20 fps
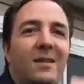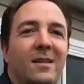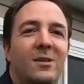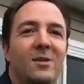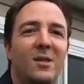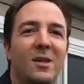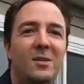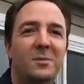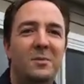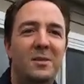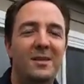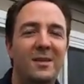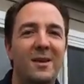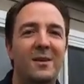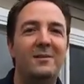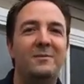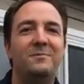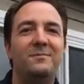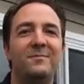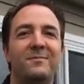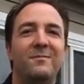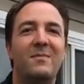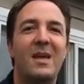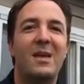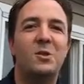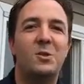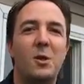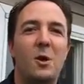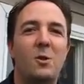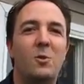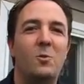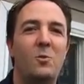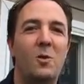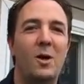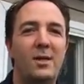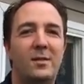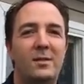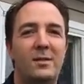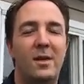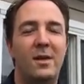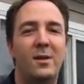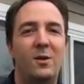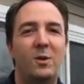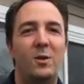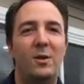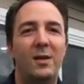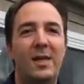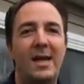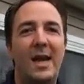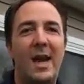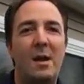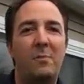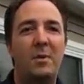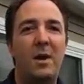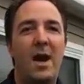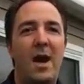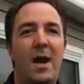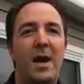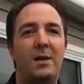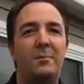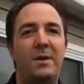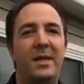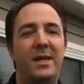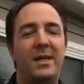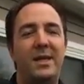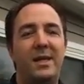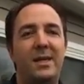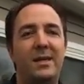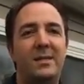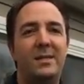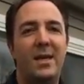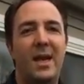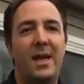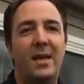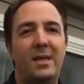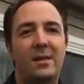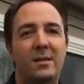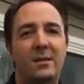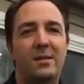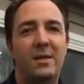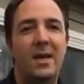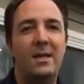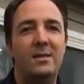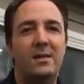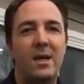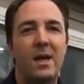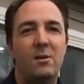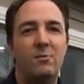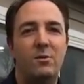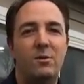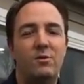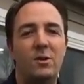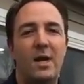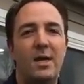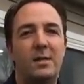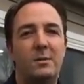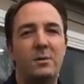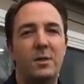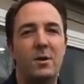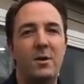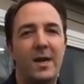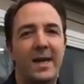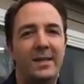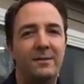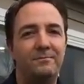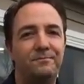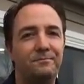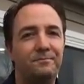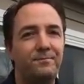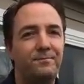adjustment there. So what you're looking at behind me is a cassette-style retractable awning.